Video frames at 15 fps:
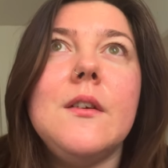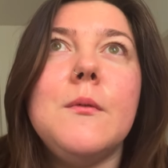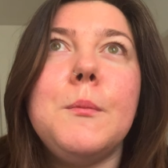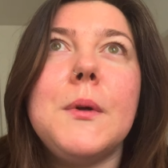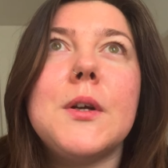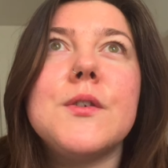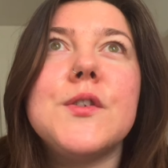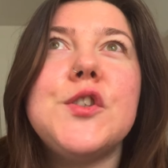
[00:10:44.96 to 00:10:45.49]

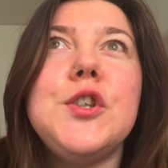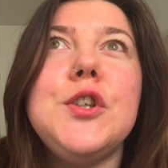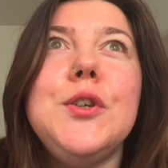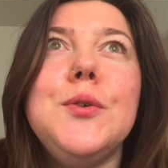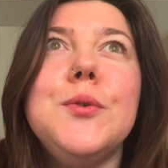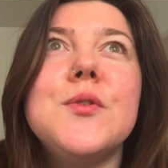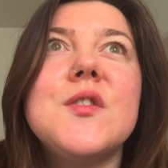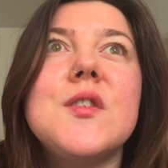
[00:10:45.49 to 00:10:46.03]
because
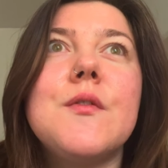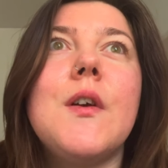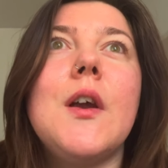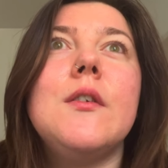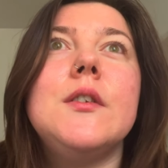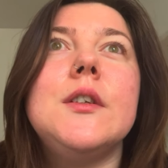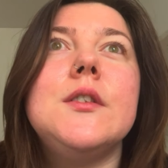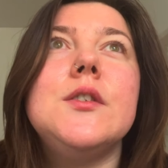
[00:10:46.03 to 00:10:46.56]
you
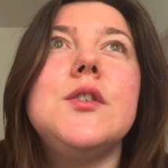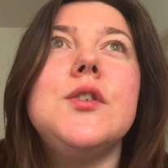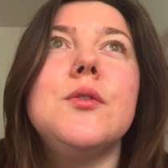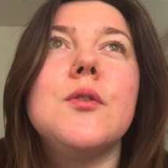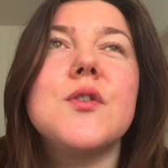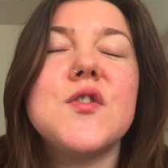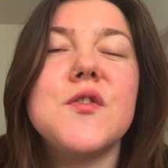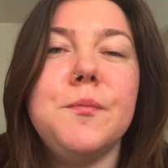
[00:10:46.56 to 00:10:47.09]
surrounded two
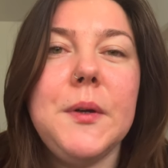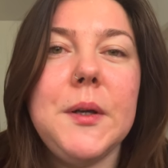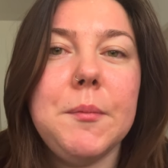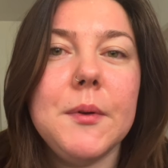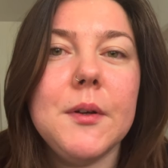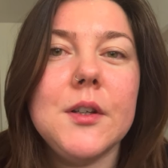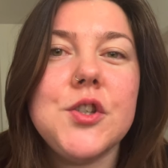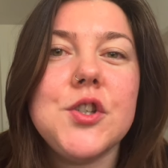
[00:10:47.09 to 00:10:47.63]
lots of
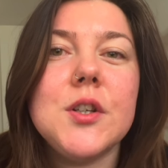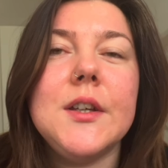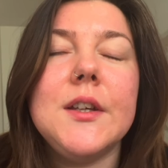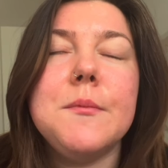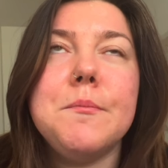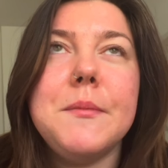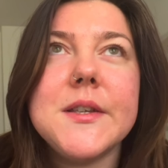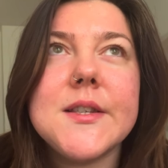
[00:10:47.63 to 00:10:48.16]
people literally
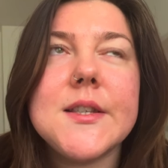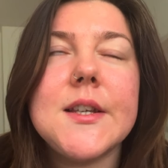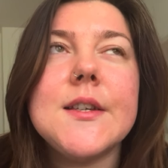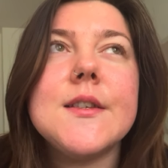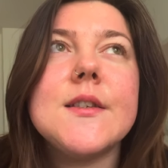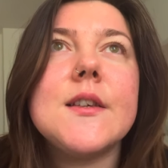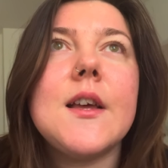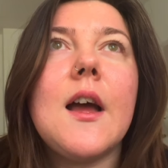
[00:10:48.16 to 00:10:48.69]
in
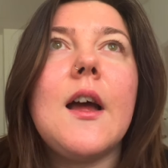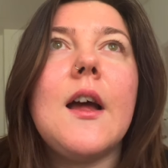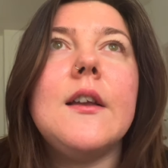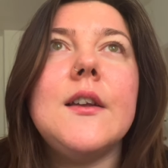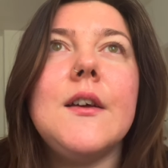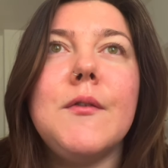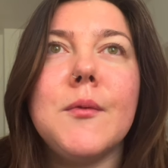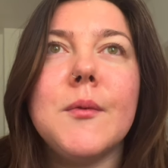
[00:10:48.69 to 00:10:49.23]
business
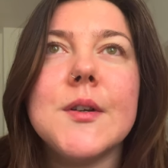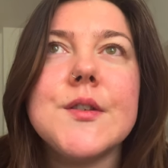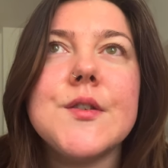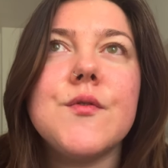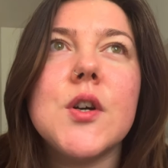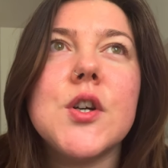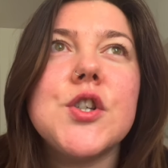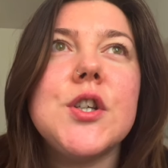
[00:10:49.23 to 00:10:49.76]
and
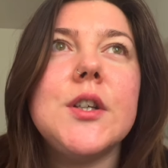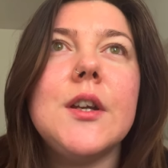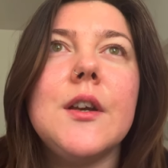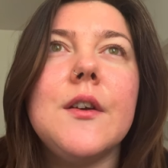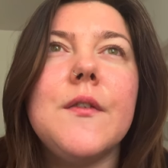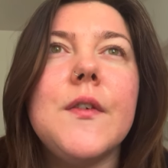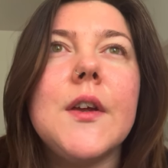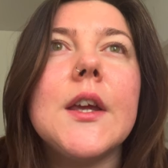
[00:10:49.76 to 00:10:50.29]
everyone's rushing and
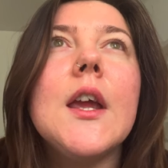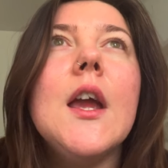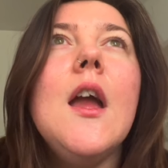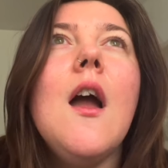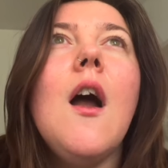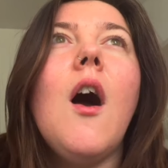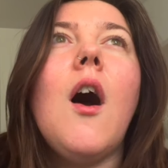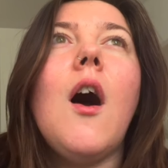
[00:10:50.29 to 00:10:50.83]
everything,
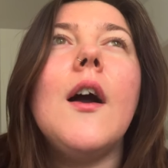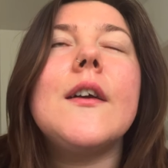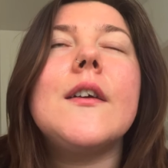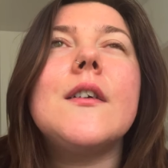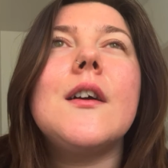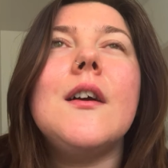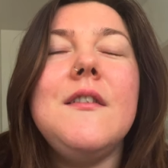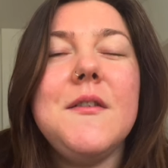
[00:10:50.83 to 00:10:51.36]
I
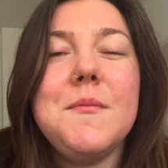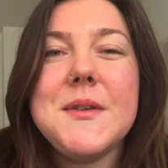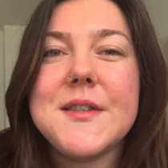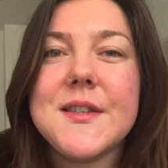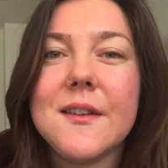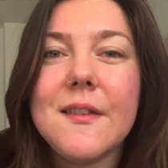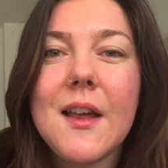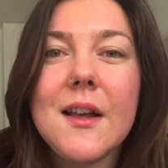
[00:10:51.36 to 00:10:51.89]
kind of
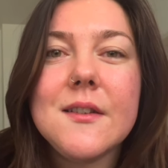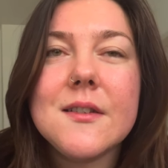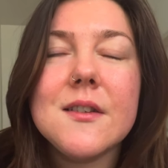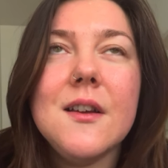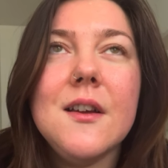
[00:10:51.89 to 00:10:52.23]
missing that.